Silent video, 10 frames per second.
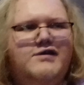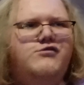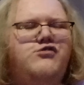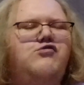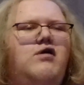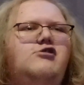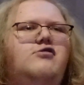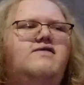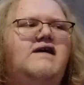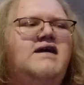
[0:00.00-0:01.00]
of Stranger
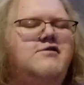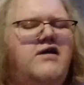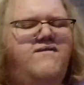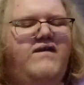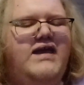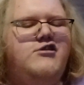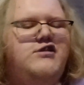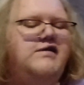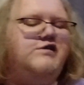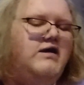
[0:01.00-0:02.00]
Things on
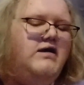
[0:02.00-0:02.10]
VHS,